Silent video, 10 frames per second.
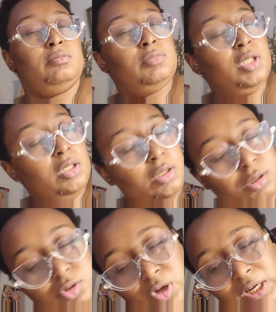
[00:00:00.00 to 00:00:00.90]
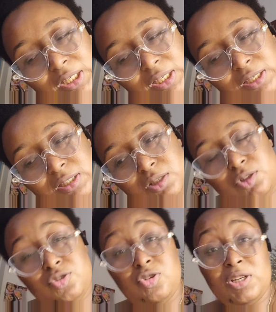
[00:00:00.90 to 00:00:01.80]
I'm gonna try to ease
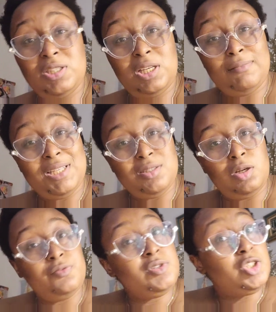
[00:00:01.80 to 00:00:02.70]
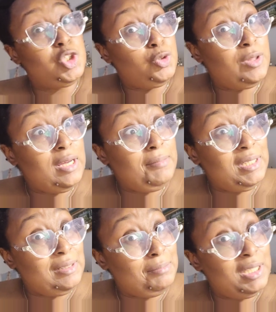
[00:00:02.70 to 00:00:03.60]
into trusting myself to do them
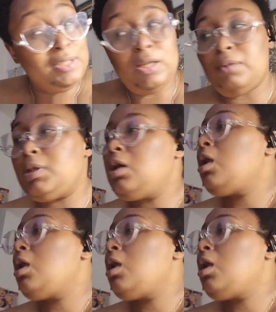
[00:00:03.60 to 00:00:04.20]
and complete them.